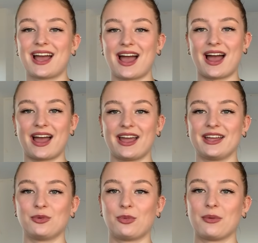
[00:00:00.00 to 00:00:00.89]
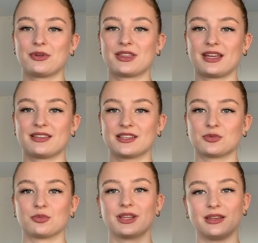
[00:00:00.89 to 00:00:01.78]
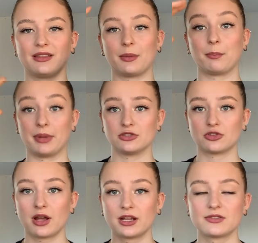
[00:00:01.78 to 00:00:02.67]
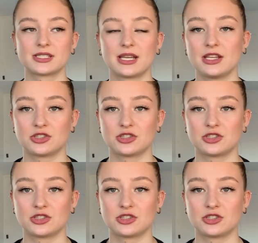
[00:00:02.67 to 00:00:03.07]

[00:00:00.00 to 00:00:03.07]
I went with like this really like big drawing of a snake,